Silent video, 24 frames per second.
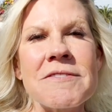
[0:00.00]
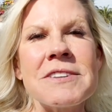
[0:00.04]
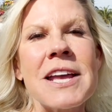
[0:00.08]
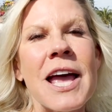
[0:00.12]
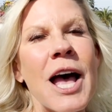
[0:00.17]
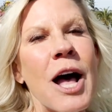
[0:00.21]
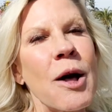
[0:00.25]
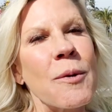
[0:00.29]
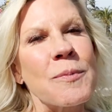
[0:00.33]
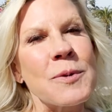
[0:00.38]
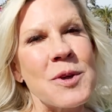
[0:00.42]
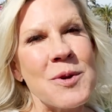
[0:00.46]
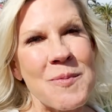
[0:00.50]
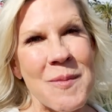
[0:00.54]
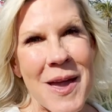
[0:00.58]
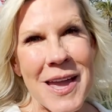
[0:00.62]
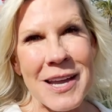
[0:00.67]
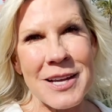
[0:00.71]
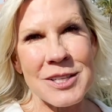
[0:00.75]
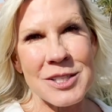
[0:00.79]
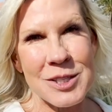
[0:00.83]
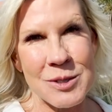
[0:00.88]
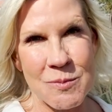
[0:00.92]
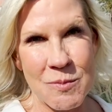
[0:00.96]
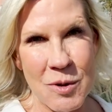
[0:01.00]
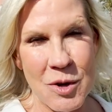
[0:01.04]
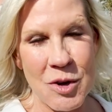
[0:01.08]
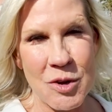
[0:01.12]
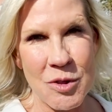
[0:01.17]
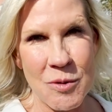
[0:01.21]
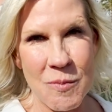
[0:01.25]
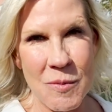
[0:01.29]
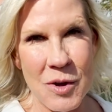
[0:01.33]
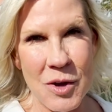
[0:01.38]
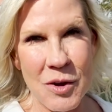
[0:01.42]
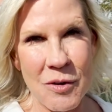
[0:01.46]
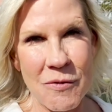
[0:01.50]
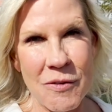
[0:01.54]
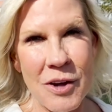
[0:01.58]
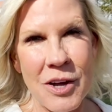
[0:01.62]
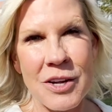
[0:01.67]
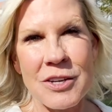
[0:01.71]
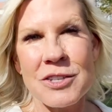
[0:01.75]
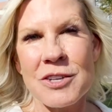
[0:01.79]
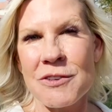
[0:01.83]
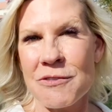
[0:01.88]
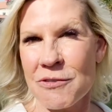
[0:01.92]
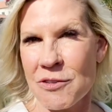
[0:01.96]
to help you make a smooth move
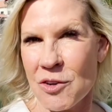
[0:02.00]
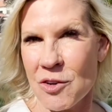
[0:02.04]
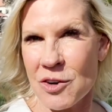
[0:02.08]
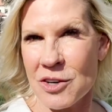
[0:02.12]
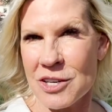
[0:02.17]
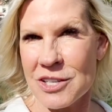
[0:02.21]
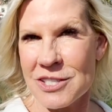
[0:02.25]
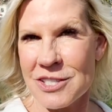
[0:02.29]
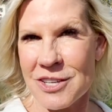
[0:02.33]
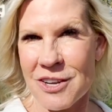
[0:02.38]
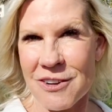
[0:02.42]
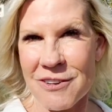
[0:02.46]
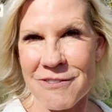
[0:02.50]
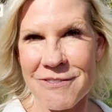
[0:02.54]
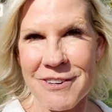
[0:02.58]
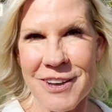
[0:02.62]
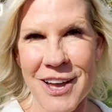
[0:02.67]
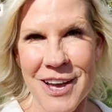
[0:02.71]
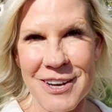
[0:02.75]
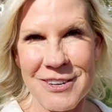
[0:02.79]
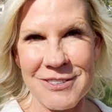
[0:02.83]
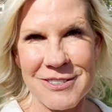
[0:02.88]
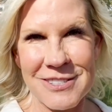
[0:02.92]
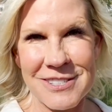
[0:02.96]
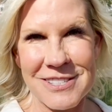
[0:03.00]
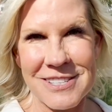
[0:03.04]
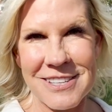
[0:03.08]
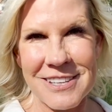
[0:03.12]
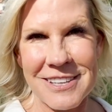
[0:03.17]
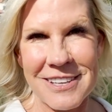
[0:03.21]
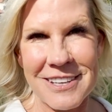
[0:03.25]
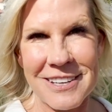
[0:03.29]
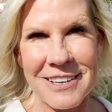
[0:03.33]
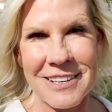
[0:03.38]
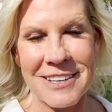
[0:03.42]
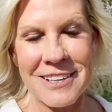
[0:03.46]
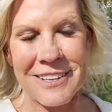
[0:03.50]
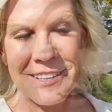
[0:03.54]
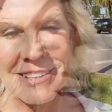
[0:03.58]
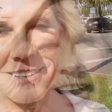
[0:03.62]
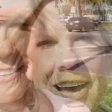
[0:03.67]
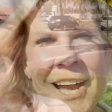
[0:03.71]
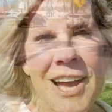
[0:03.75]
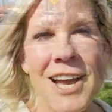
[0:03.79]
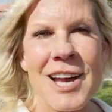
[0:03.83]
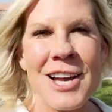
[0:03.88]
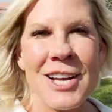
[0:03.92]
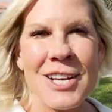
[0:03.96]
to Florida's Gulf Coast.
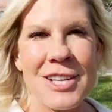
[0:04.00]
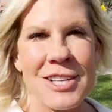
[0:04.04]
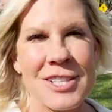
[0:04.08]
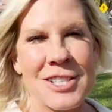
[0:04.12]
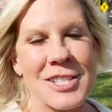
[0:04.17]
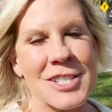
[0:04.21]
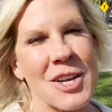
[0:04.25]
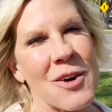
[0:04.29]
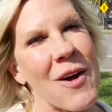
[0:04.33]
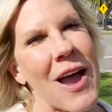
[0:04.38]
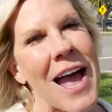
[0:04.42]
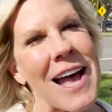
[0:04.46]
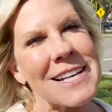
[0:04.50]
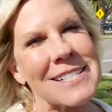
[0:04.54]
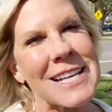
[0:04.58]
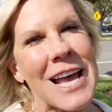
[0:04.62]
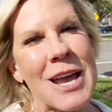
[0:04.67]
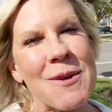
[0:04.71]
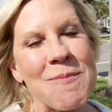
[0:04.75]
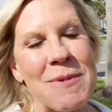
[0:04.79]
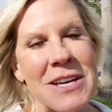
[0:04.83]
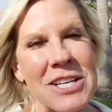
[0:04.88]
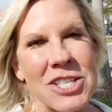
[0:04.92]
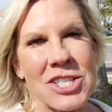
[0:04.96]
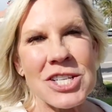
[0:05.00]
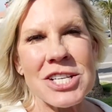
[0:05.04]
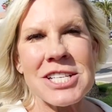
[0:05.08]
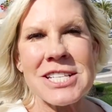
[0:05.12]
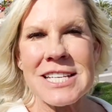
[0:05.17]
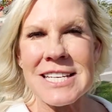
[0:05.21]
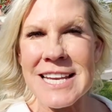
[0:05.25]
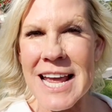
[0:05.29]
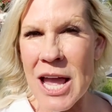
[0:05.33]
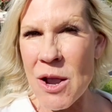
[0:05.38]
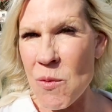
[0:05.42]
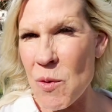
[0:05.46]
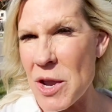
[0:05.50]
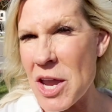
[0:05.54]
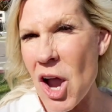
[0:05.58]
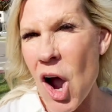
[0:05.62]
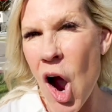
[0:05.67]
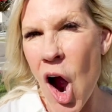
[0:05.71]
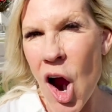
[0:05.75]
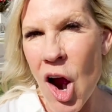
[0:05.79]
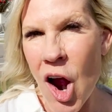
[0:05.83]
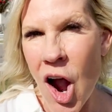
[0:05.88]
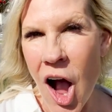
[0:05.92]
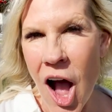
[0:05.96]
So as I mentioned, today we
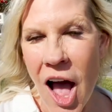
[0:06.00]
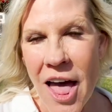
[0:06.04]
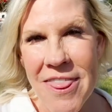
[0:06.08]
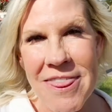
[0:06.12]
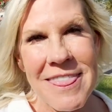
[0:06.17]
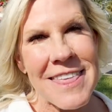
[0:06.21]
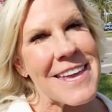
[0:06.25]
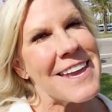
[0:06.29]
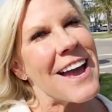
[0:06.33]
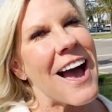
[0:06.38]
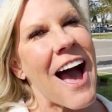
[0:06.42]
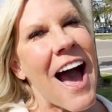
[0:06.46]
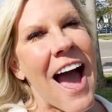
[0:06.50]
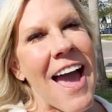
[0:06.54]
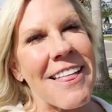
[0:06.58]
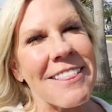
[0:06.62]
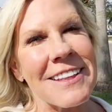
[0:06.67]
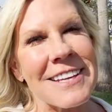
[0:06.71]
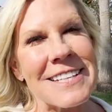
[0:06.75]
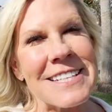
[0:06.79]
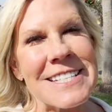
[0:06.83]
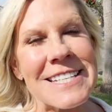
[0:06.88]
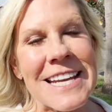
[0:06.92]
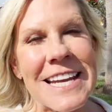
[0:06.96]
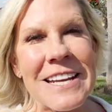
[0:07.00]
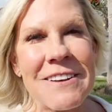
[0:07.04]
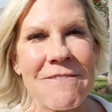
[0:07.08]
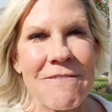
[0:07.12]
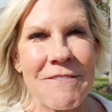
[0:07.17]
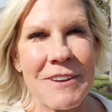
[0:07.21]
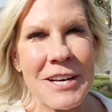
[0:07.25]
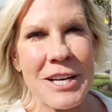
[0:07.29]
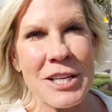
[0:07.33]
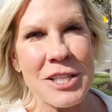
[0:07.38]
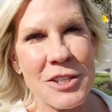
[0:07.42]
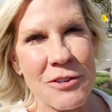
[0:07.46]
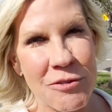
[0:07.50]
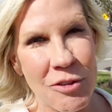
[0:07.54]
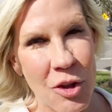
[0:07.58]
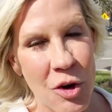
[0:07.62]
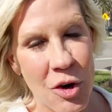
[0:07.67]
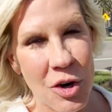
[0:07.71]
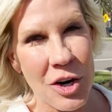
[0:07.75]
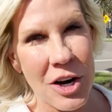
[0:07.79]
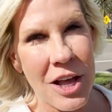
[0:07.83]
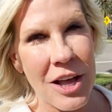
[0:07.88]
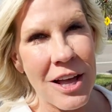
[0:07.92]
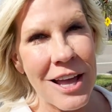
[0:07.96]
are on the island in Venice,
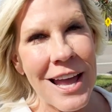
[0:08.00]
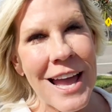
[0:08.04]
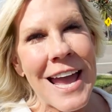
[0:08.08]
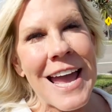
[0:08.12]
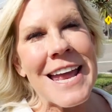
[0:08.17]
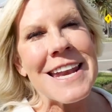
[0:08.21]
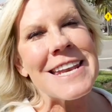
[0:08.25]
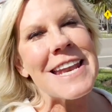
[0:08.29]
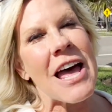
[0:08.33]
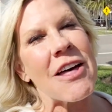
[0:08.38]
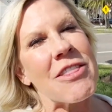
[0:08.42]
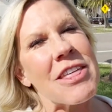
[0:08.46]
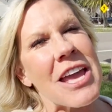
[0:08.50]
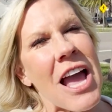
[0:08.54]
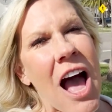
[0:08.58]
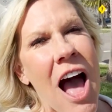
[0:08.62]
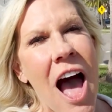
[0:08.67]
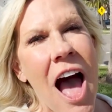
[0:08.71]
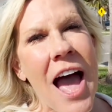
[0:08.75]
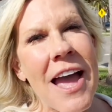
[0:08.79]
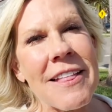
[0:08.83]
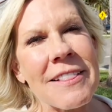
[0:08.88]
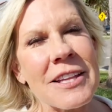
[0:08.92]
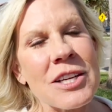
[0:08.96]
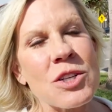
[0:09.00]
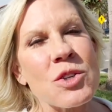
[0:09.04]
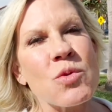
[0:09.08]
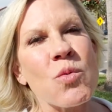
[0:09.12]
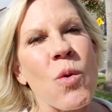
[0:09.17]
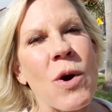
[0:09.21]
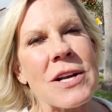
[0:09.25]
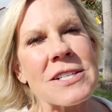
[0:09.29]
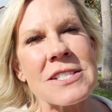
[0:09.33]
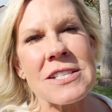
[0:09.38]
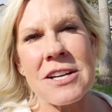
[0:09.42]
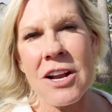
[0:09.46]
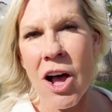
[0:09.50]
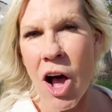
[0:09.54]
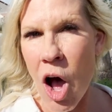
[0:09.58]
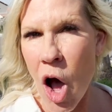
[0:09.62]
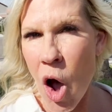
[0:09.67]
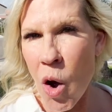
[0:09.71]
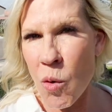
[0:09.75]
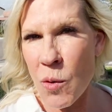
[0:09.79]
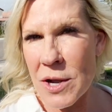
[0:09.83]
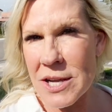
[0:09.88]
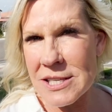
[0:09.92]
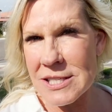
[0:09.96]
Florida. Now the island wasn't
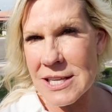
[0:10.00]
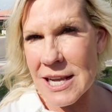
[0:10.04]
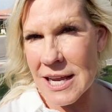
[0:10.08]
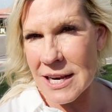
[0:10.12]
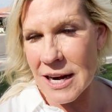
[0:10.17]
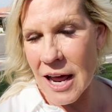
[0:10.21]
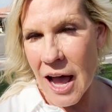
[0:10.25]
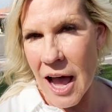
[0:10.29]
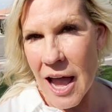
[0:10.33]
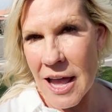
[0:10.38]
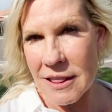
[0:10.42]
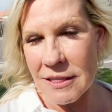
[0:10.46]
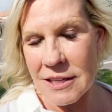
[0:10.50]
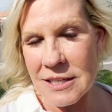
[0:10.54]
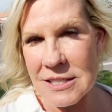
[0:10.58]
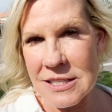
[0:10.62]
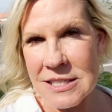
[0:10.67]
always an island.